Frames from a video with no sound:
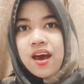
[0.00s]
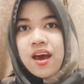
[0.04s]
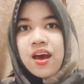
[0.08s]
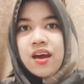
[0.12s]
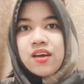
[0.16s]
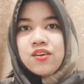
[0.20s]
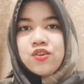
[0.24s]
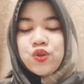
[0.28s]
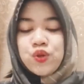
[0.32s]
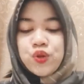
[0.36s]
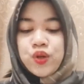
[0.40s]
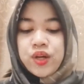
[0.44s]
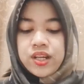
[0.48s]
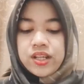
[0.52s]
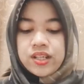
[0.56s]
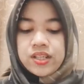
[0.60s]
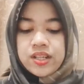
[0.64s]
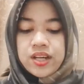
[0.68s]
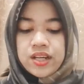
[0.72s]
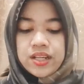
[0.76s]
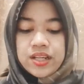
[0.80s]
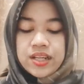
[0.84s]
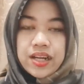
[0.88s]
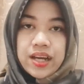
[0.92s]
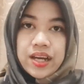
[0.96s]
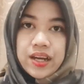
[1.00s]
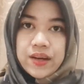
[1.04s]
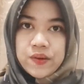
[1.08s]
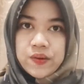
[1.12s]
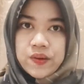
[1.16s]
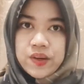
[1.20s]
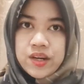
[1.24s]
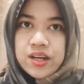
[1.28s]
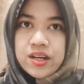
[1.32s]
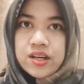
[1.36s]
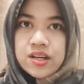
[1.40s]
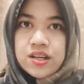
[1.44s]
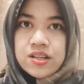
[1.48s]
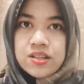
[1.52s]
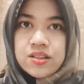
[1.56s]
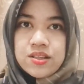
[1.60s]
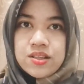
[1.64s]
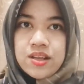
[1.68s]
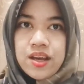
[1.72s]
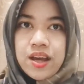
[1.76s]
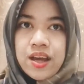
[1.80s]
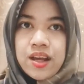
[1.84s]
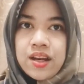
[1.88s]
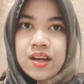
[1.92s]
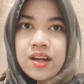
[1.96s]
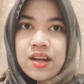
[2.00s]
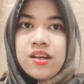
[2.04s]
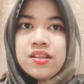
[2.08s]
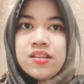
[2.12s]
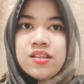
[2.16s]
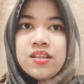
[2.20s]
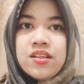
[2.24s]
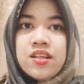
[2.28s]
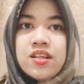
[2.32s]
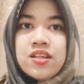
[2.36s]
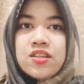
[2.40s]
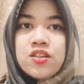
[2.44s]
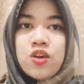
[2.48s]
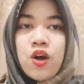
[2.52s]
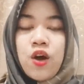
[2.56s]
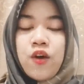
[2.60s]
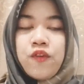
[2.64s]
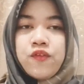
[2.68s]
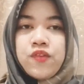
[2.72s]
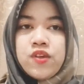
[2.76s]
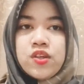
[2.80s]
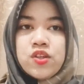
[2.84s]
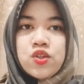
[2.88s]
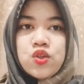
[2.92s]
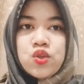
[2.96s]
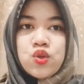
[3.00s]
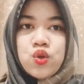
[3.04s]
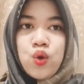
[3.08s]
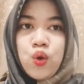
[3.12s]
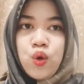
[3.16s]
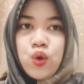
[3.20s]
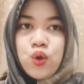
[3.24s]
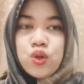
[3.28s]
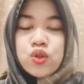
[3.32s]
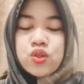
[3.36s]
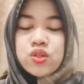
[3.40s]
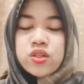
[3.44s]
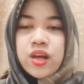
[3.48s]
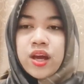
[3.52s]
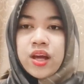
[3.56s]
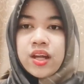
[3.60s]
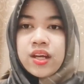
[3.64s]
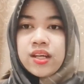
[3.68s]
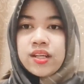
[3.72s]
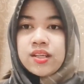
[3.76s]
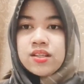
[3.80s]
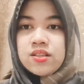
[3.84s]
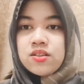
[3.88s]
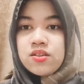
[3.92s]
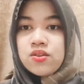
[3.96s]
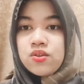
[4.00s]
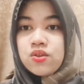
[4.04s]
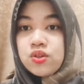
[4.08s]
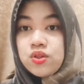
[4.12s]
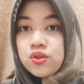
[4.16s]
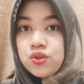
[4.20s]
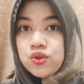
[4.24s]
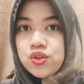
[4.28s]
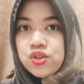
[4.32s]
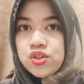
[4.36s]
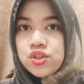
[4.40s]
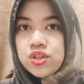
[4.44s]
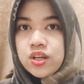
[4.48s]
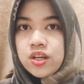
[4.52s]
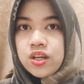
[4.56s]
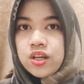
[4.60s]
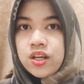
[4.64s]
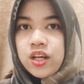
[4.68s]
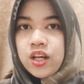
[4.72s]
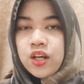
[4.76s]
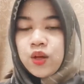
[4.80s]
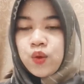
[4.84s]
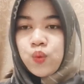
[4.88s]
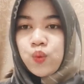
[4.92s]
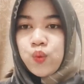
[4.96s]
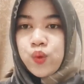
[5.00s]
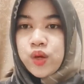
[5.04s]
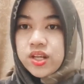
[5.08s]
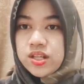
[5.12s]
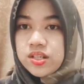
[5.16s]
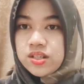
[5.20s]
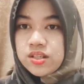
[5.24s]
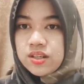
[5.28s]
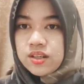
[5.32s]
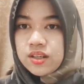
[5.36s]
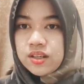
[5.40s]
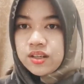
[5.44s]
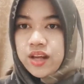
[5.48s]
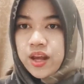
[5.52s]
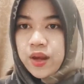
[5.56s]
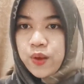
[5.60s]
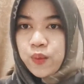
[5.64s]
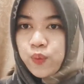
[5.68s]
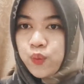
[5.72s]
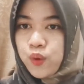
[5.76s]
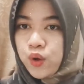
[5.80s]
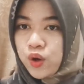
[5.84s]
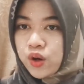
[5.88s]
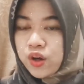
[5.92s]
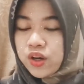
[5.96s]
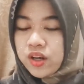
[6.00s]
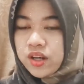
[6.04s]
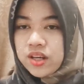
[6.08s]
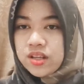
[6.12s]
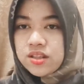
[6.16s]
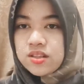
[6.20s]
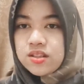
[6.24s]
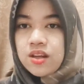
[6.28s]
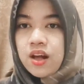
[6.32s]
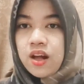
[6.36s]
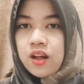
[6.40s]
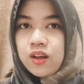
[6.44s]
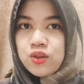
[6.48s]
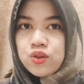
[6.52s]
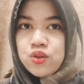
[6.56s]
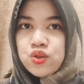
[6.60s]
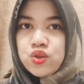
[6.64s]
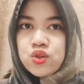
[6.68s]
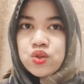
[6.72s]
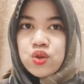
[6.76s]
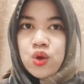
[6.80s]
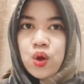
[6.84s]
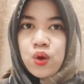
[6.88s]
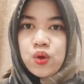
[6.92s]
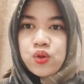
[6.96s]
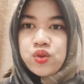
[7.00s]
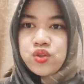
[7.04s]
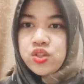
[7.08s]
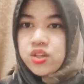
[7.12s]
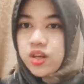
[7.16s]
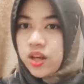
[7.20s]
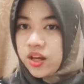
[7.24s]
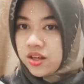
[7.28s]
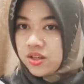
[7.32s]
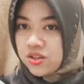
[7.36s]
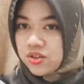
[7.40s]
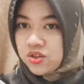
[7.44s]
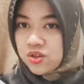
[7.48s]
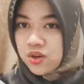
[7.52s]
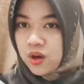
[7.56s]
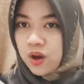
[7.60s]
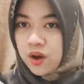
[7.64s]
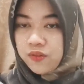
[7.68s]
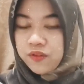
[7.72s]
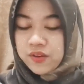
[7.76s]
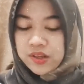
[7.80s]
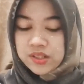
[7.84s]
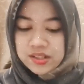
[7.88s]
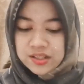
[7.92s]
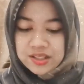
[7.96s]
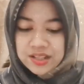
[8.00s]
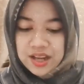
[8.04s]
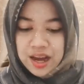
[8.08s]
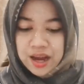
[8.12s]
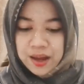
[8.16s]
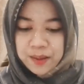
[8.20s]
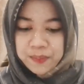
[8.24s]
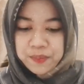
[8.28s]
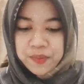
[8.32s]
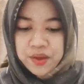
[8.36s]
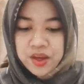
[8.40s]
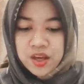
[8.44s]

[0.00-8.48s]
during their careers, and the needs of the schools and institution in which they work it's also changed over time.